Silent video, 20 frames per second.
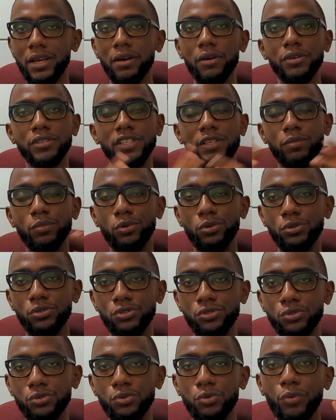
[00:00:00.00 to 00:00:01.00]
I was able
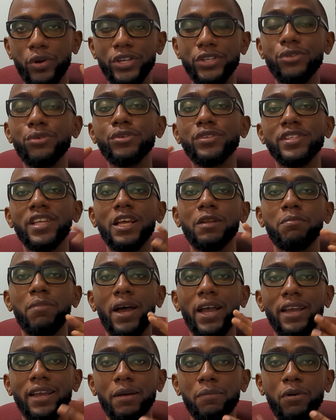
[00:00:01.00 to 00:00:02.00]
to reduce that
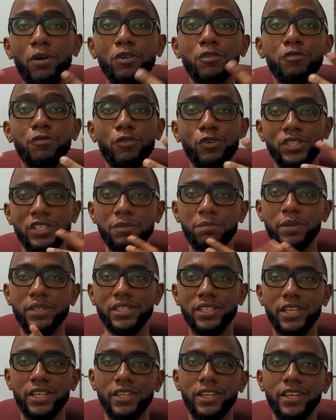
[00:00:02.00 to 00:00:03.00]
by about
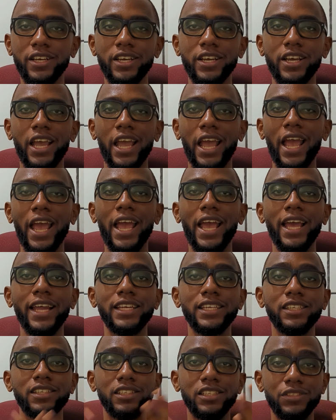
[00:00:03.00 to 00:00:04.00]
40%.
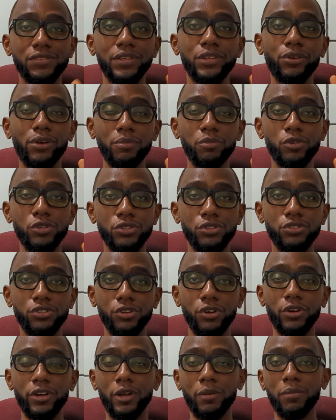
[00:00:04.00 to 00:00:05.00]
And in this video I'm going to
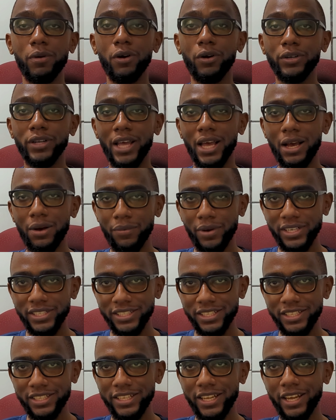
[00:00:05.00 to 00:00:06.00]
tell you about how I
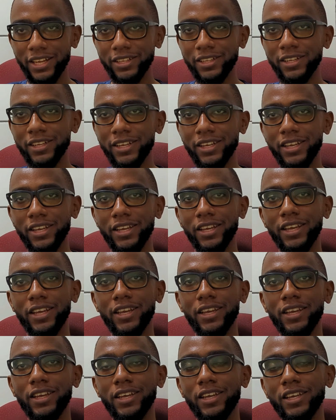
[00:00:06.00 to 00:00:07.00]
did that,
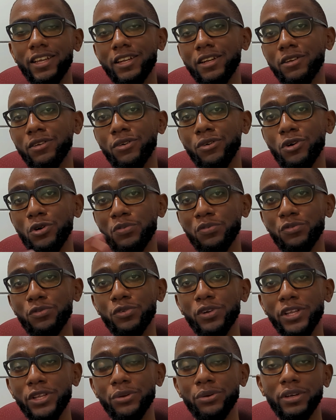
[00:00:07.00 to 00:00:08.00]
and
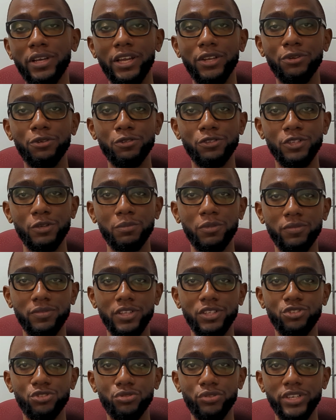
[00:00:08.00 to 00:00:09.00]
hopefully you can use some of
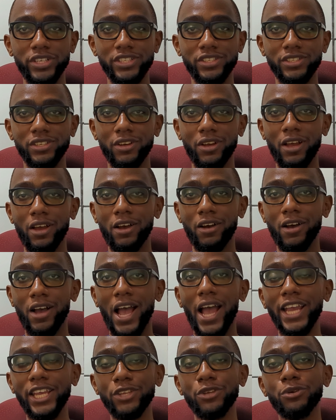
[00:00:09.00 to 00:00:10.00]
the tricks
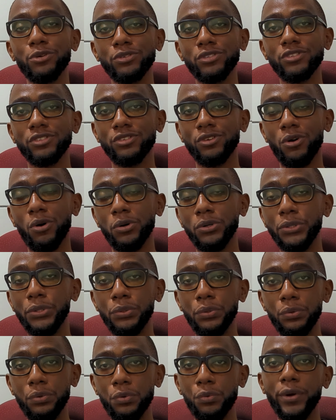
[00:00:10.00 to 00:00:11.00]
I used,
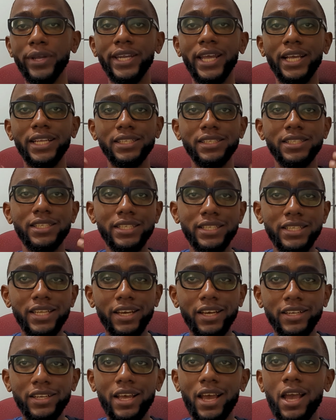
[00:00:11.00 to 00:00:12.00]
although when I did
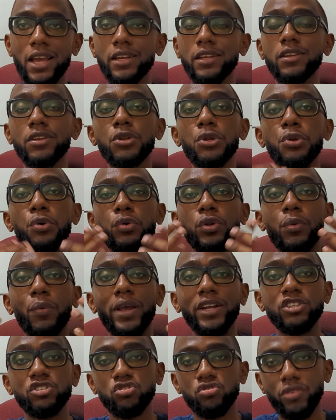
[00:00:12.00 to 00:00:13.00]
that I didn't know they
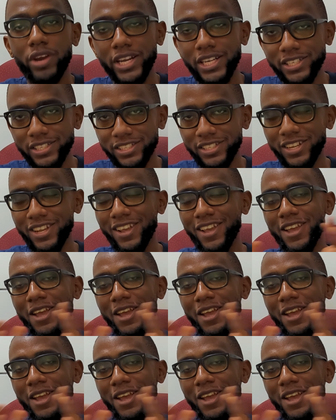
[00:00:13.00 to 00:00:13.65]
were tricks.